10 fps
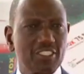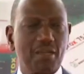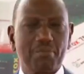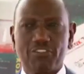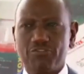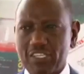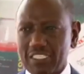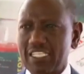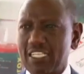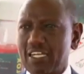their
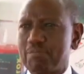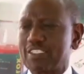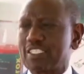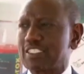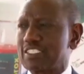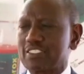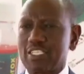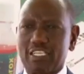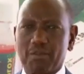manufacturing capacities and